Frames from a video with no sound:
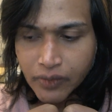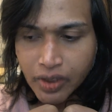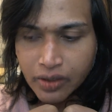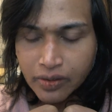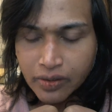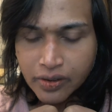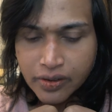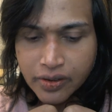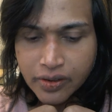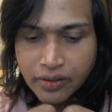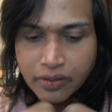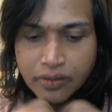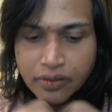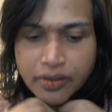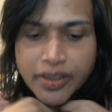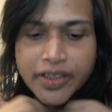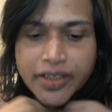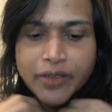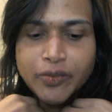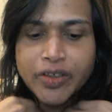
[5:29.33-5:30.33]
So
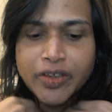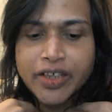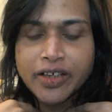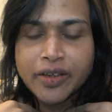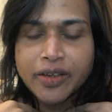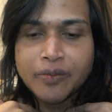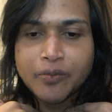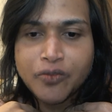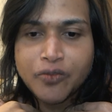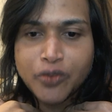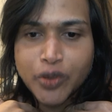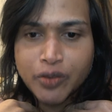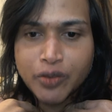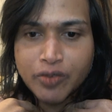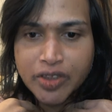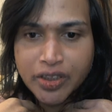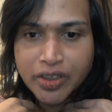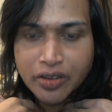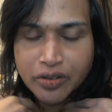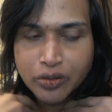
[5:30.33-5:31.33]
anyway, I'm
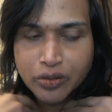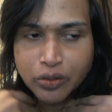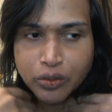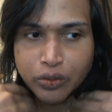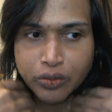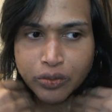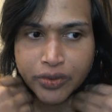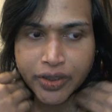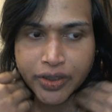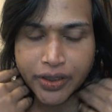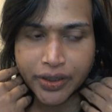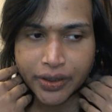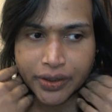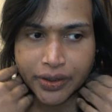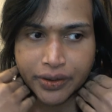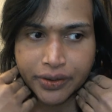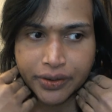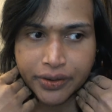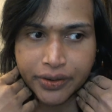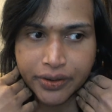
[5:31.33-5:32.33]
41 years old,
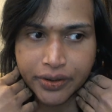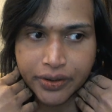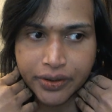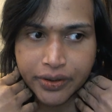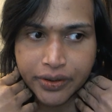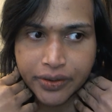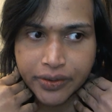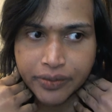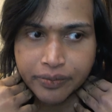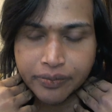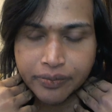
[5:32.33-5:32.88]
and I'm